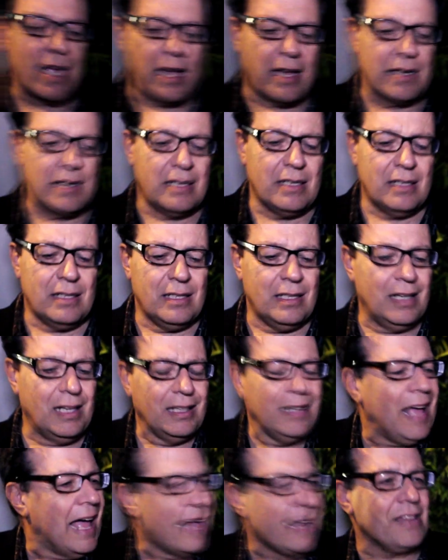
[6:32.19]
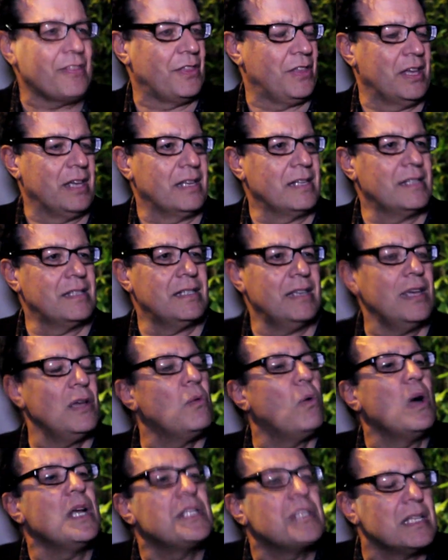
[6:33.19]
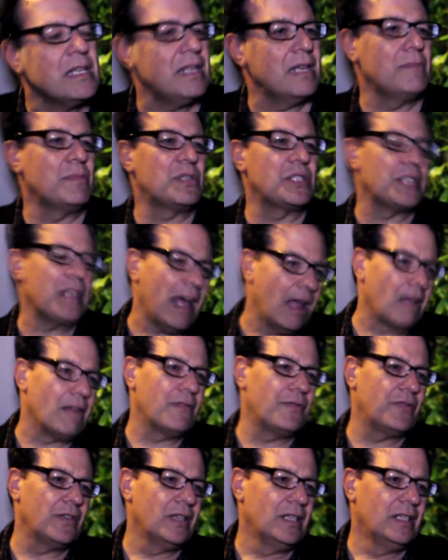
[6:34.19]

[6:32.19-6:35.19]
said a lot of things. He wasn't himself.